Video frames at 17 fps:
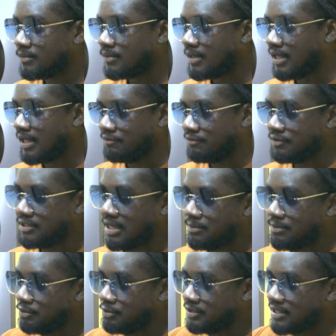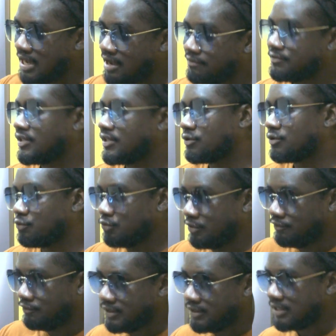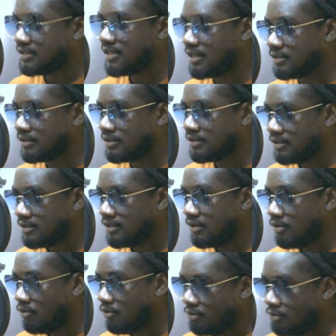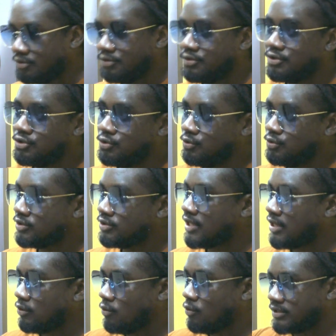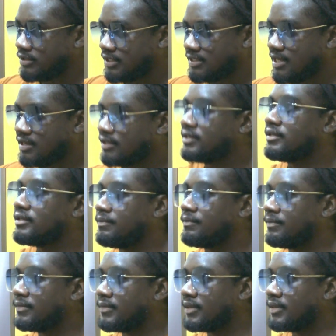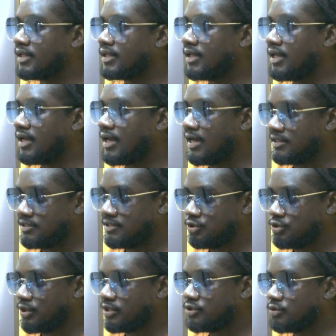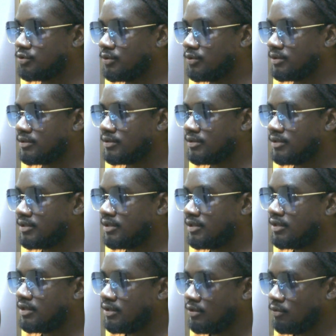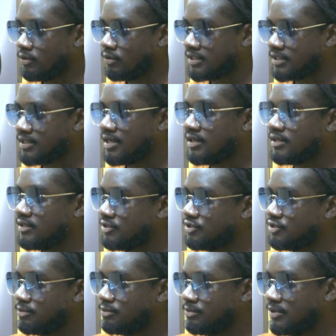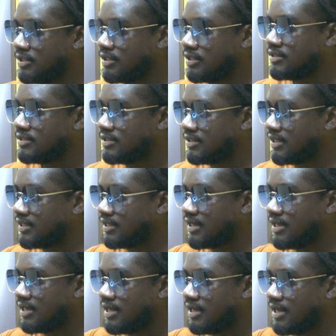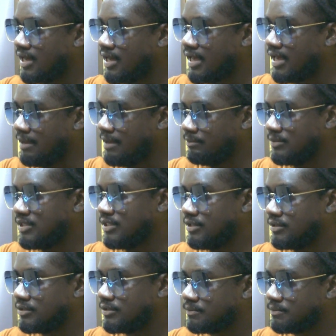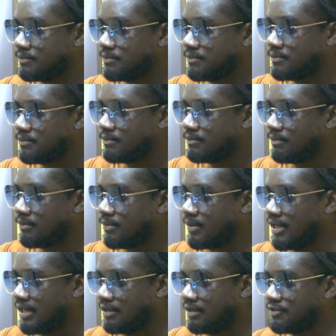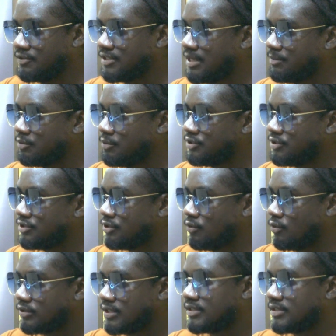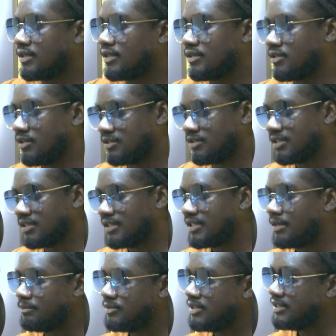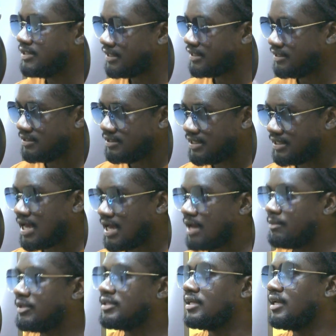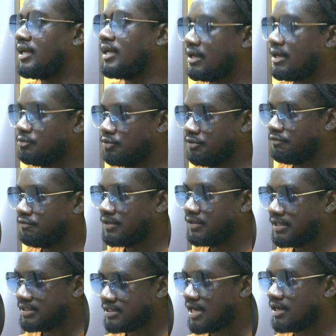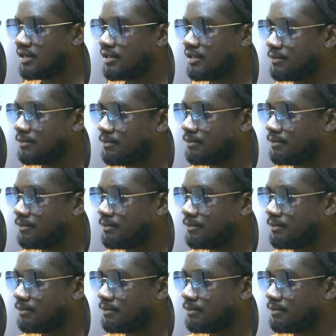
And every time you reach half tank, refill your tank. Or you could choose quarter tank as the threshold. Quarter tank should be considered empty. And every time you reach the quarter tank, consider it empty, get into that habit and refill your tank.